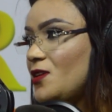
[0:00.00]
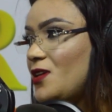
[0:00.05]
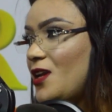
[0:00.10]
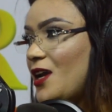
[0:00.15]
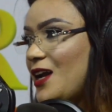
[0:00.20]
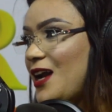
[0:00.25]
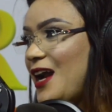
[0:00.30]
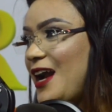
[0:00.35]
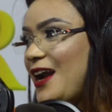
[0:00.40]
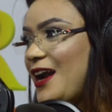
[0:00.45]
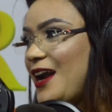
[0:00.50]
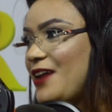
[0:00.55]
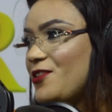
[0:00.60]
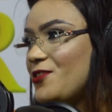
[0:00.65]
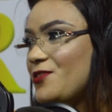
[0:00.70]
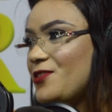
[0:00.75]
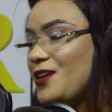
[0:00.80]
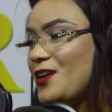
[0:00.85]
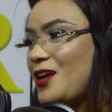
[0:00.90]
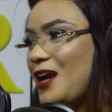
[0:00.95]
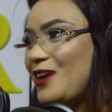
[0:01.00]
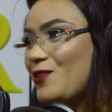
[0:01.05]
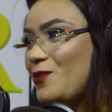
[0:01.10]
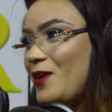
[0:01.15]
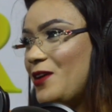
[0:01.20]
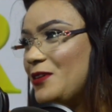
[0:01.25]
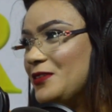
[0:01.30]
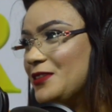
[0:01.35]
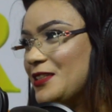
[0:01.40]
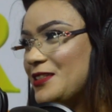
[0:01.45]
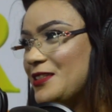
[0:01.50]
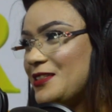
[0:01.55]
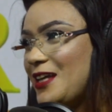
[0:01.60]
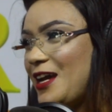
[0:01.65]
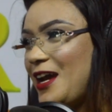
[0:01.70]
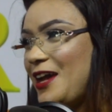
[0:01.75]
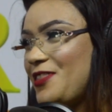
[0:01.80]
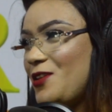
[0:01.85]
Yeah, I don't think I quite understand.